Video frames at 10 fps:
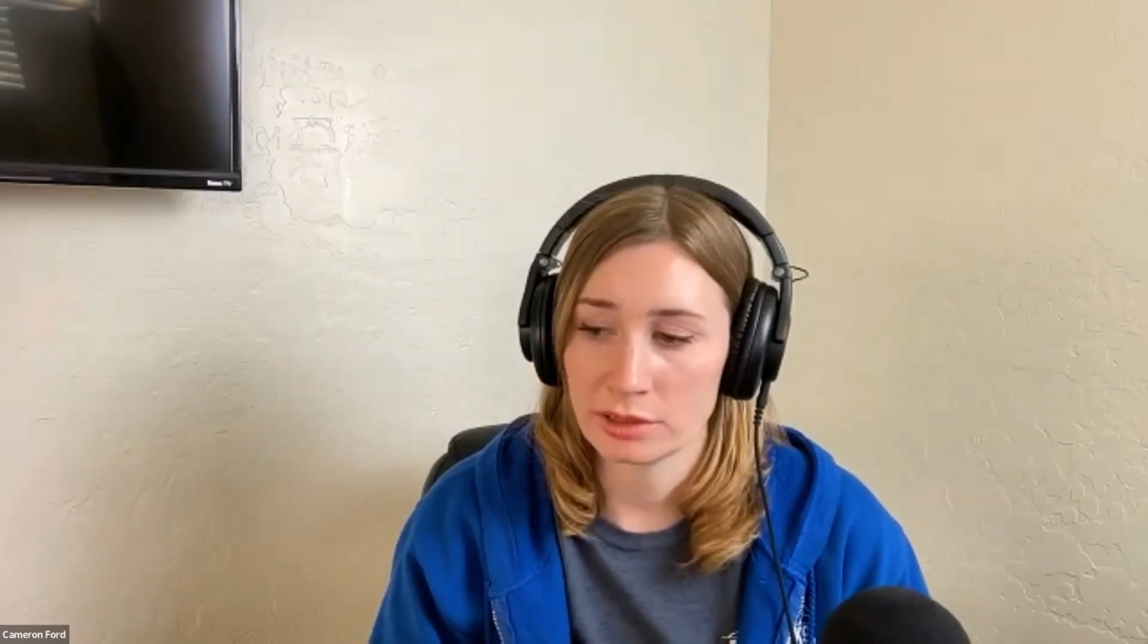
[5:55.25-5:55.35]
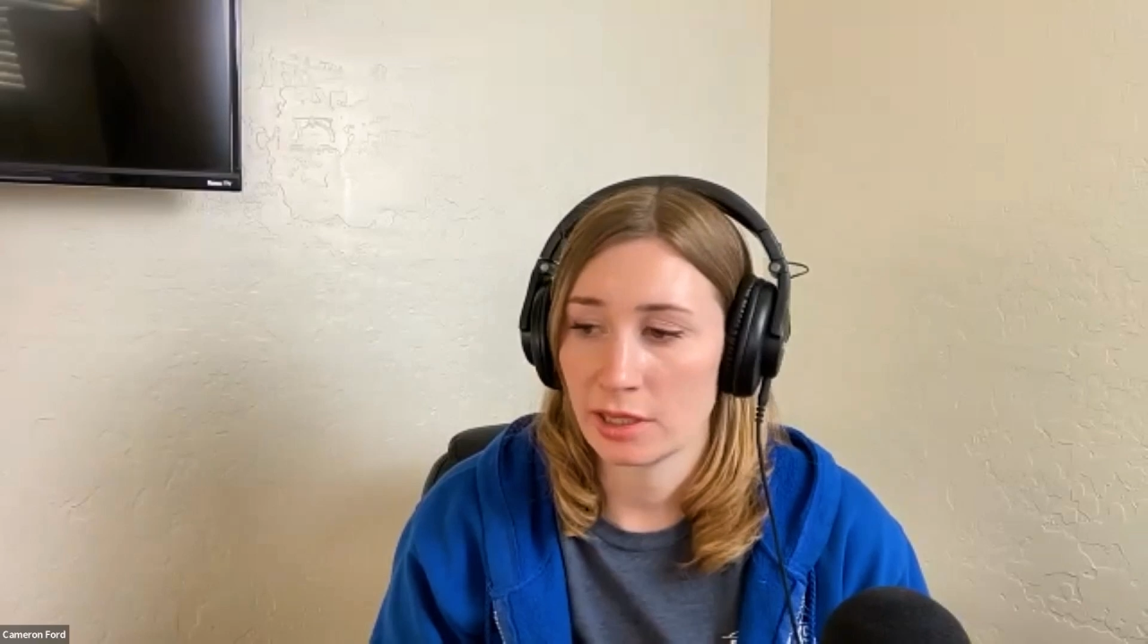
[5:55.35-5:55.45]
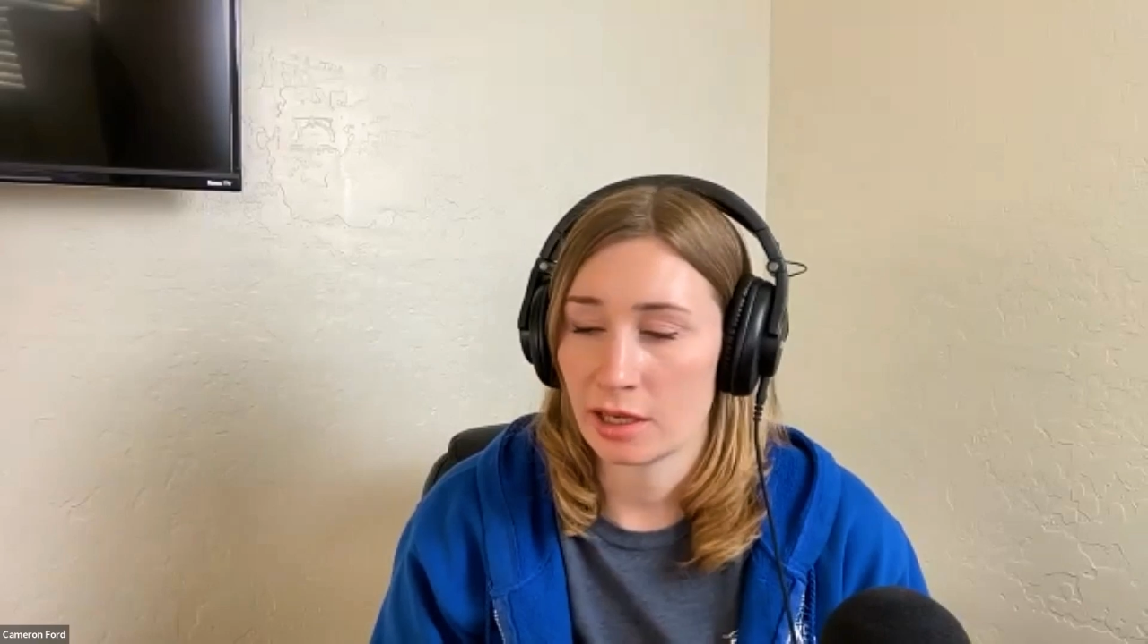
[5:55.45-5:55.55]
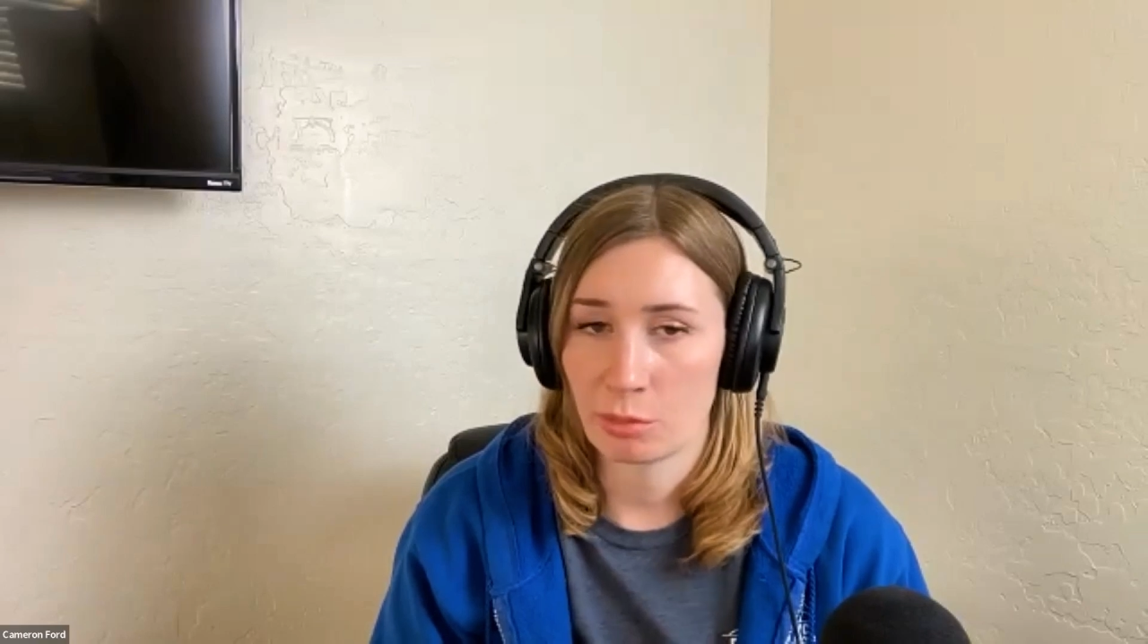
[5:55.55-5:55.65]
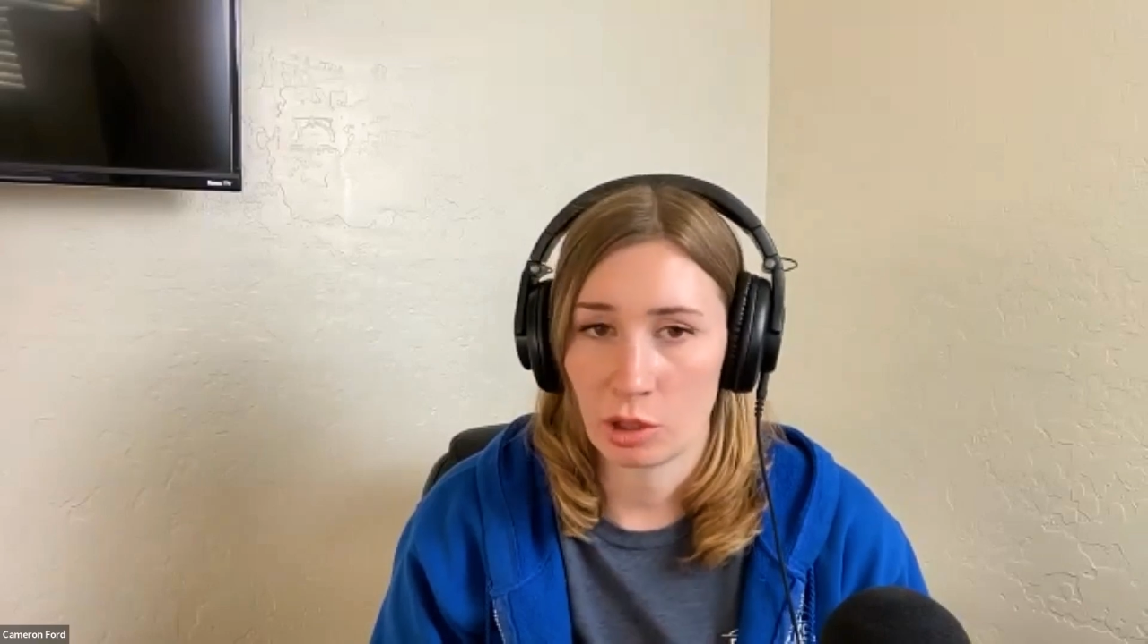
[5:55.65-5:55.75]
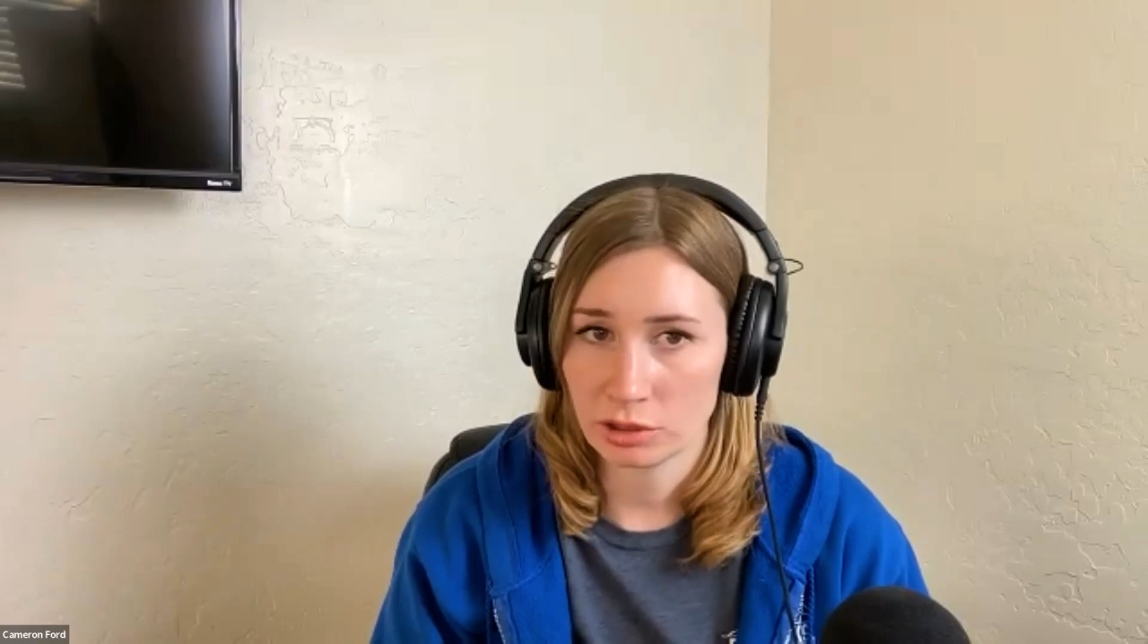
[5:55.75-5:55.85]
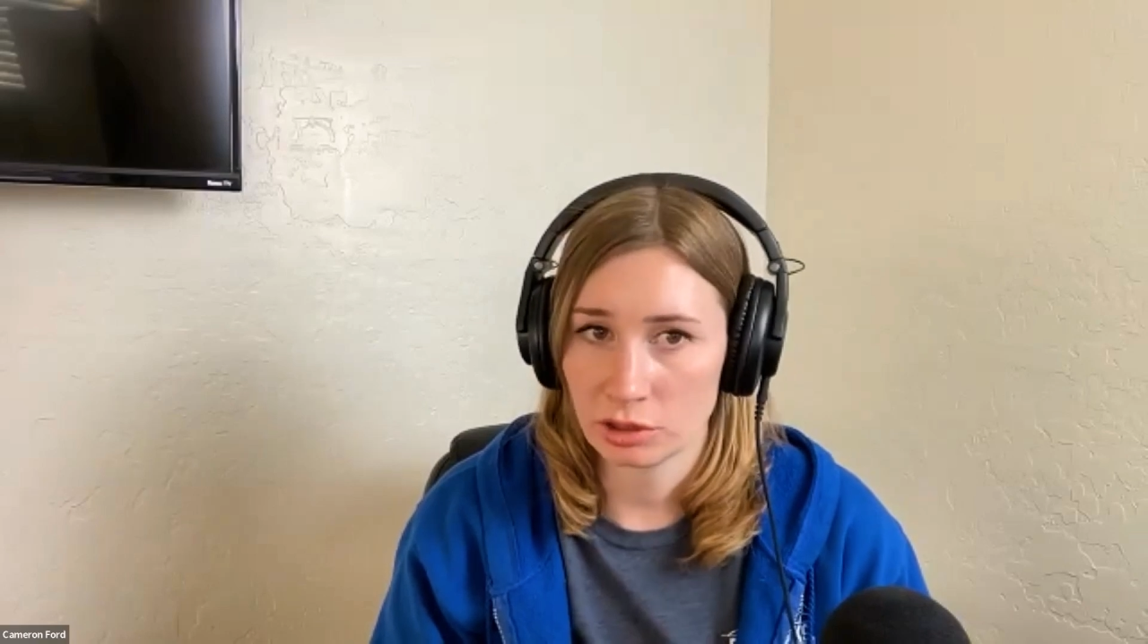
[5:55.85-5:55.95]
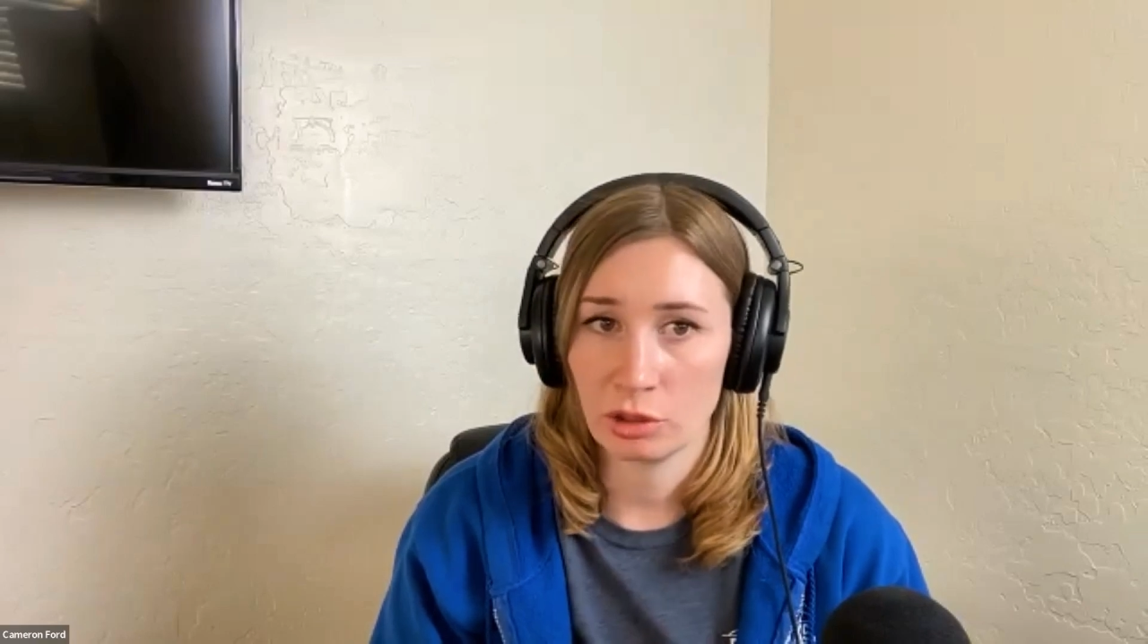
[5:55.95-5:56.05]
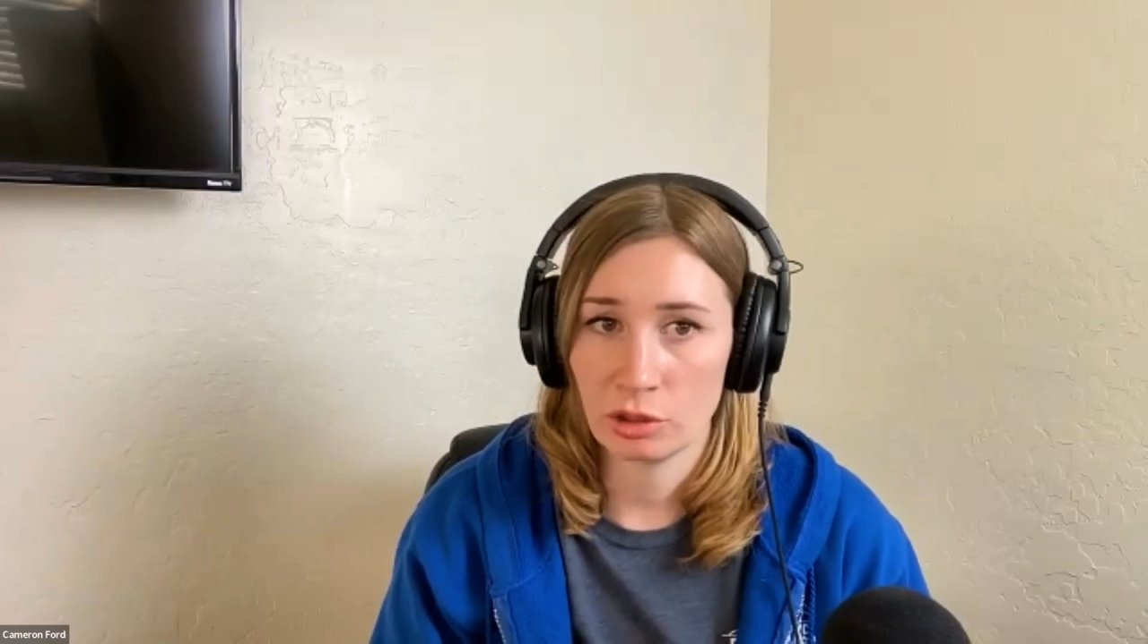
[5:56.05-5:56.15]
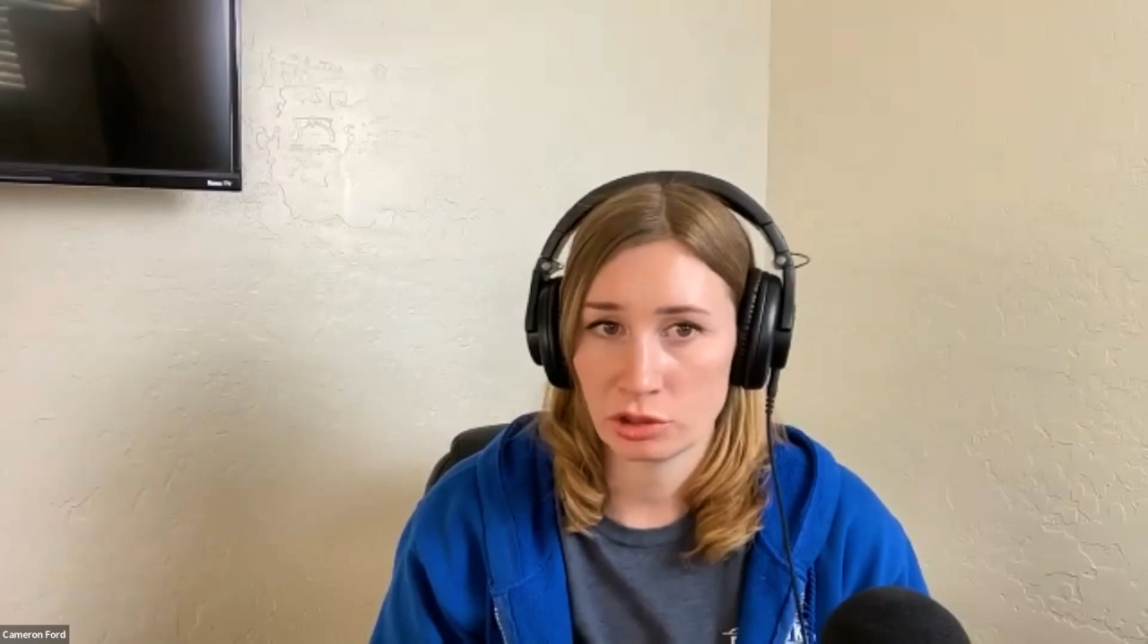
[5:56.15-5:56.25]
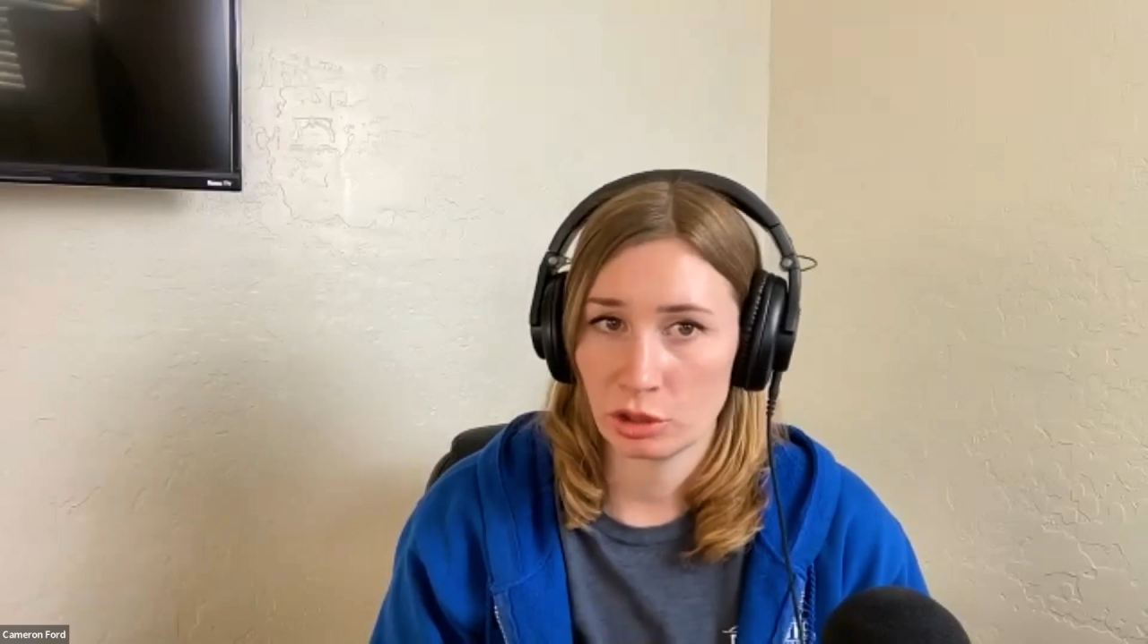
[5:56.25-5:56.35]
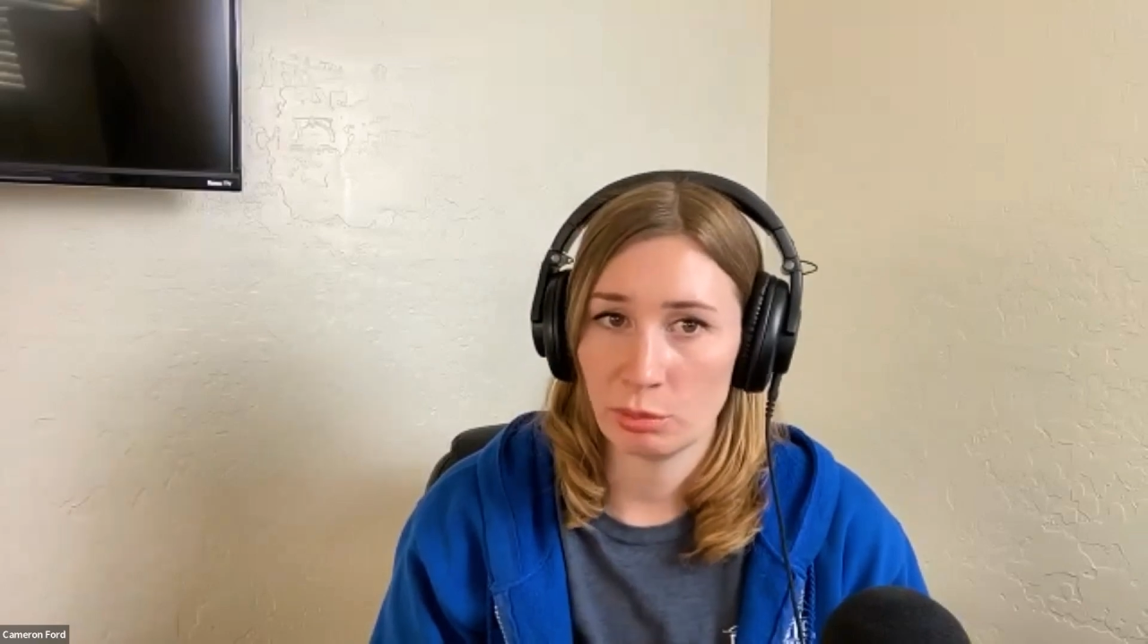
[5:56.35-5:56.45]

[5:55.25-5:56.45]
that I'm also used to.